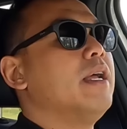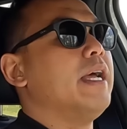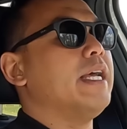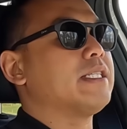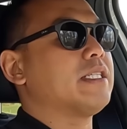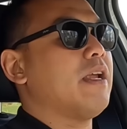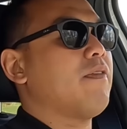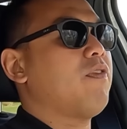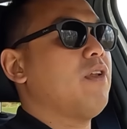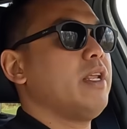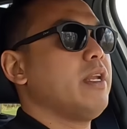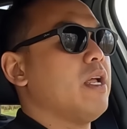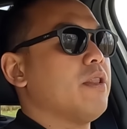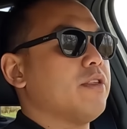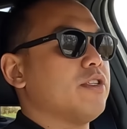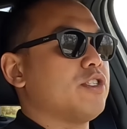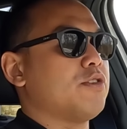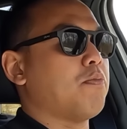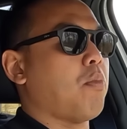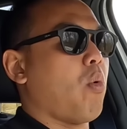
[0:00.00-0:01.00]
It's definitely not
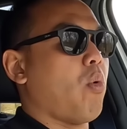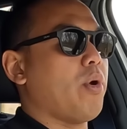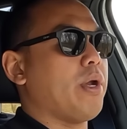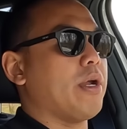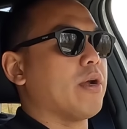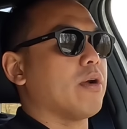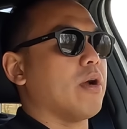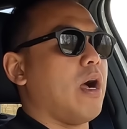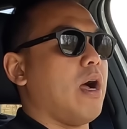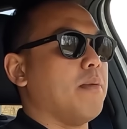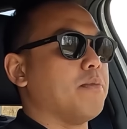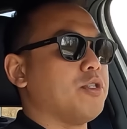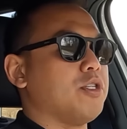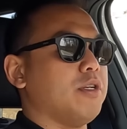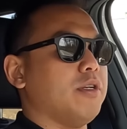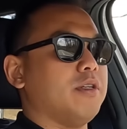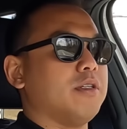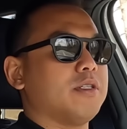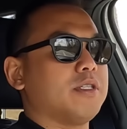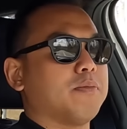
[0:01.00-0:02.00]
the sportier
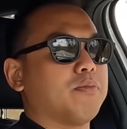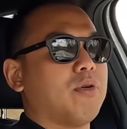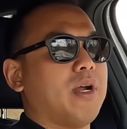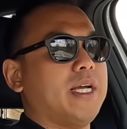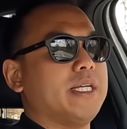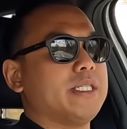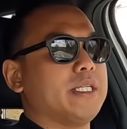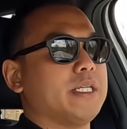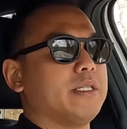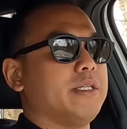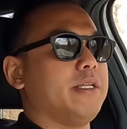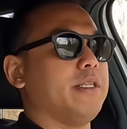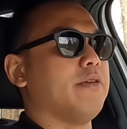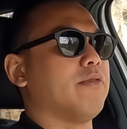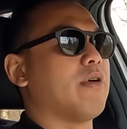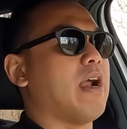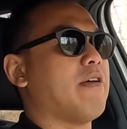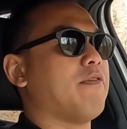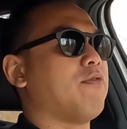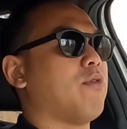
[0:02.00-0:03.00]
option, surprisingly. The
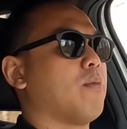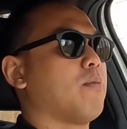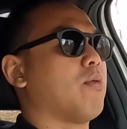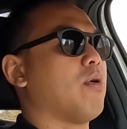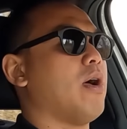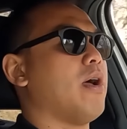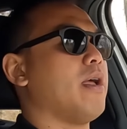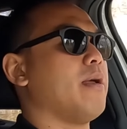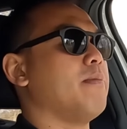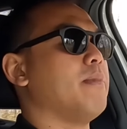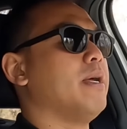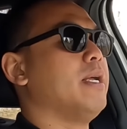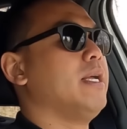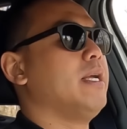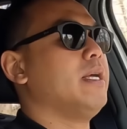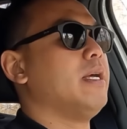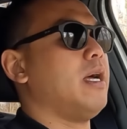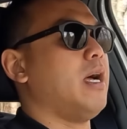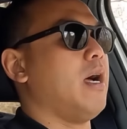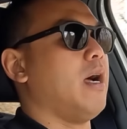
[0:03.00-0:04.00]
RAV four Prime
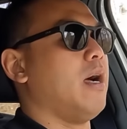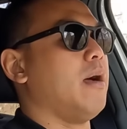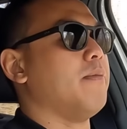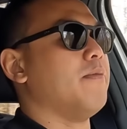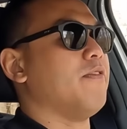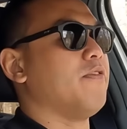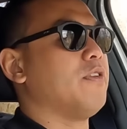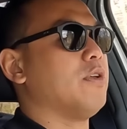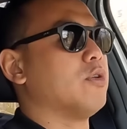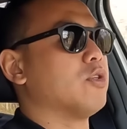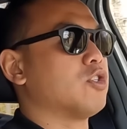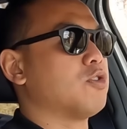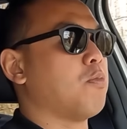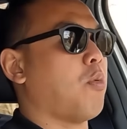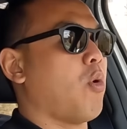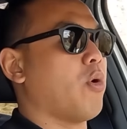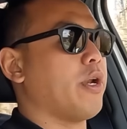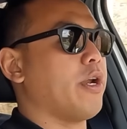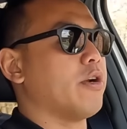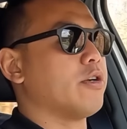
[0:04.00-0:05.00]
um, feels
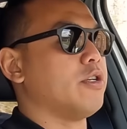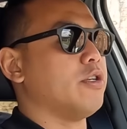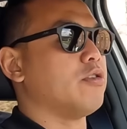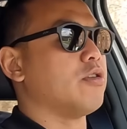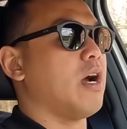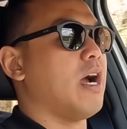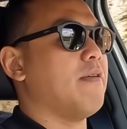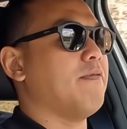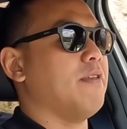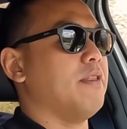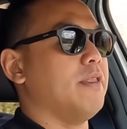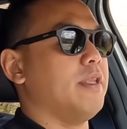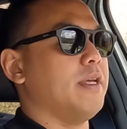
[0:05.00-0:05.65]
sportier to drive than